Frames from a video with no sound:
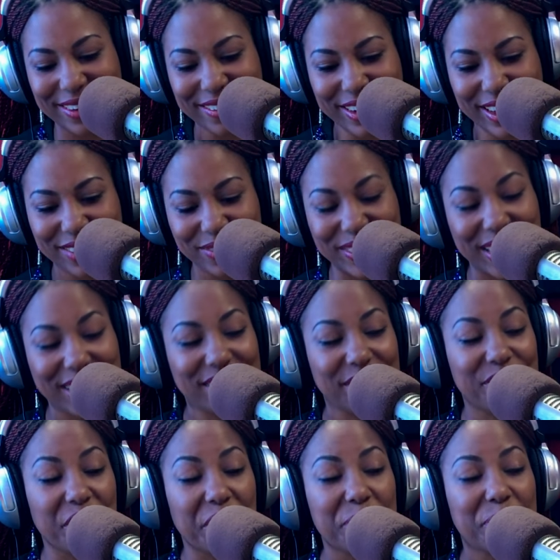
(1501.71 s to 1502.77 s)
All right. Well, that's a
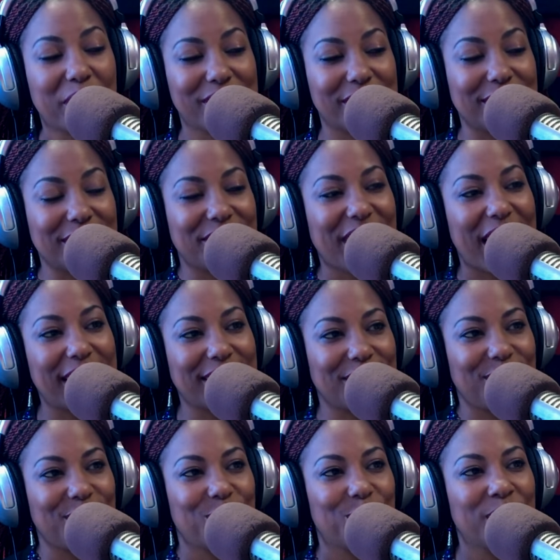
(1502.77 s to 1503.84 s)
very positive
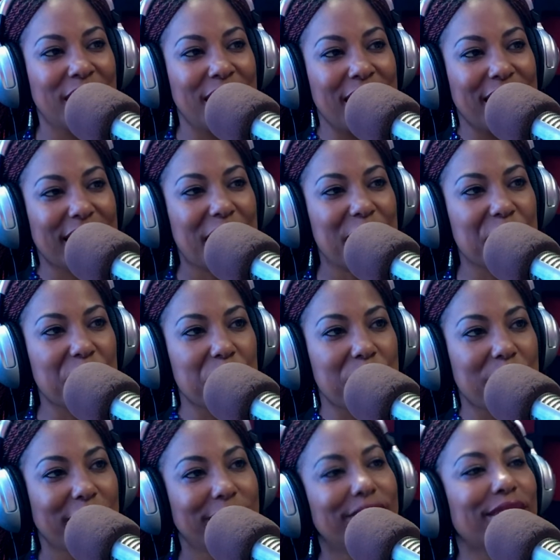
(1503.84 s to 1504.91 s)
attitude. Thank now, you. you
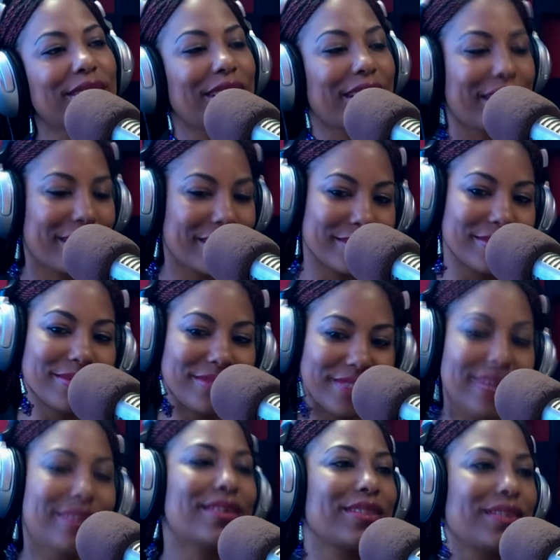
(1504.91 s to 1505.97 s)
mentioned like
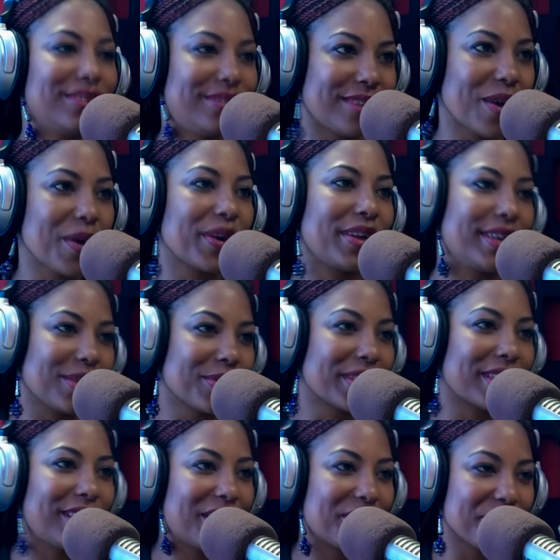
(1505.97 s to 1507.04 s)
just on the show, you're dealing yeah.
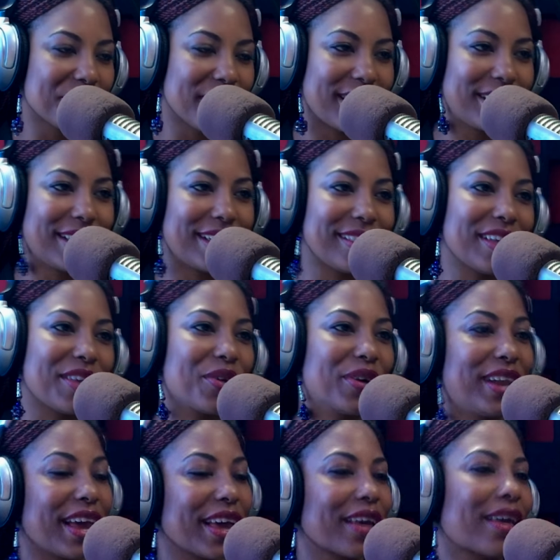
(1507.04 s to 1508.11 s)
with a lot of men, and yeah. then
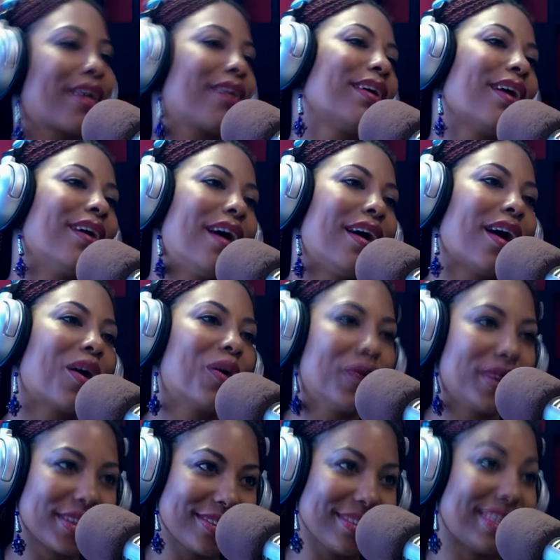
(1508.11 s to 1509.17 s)
you're like
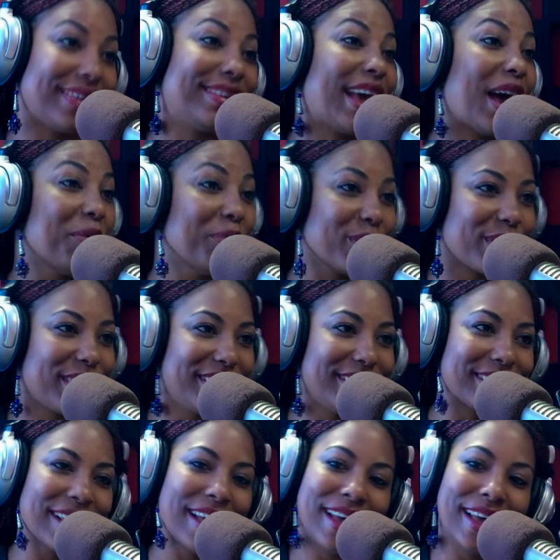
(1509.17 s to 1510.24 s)
according to the tabloids,
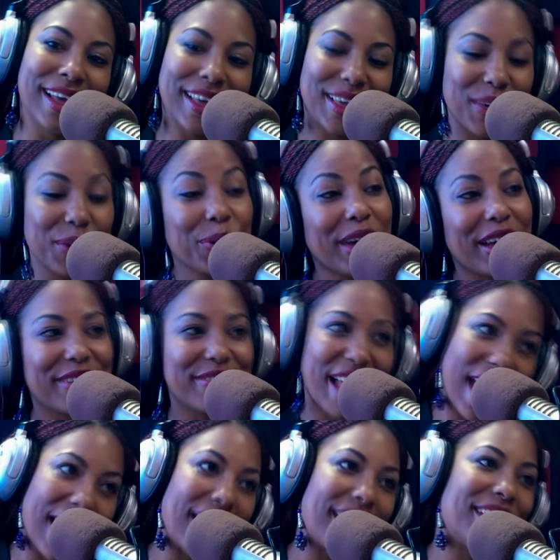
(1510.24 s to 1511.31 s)
yeah, you have
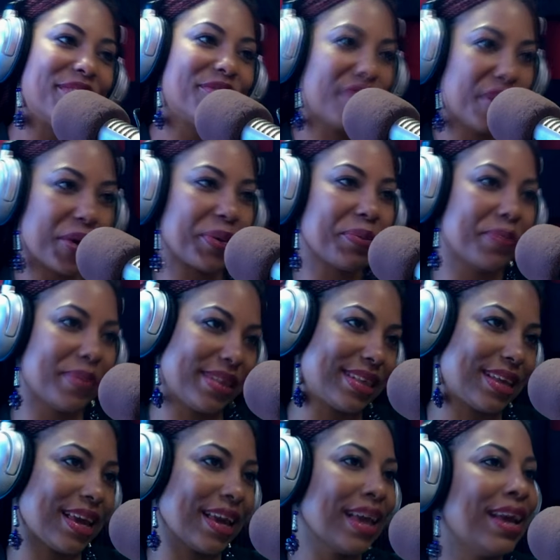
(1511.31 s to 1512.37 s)
had a very
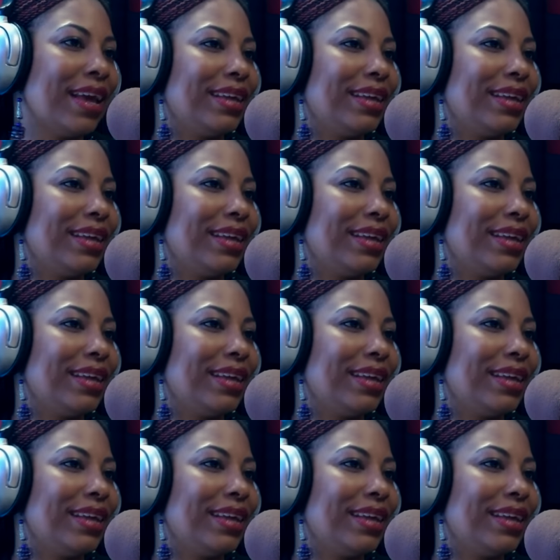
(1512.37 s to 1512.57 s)
busy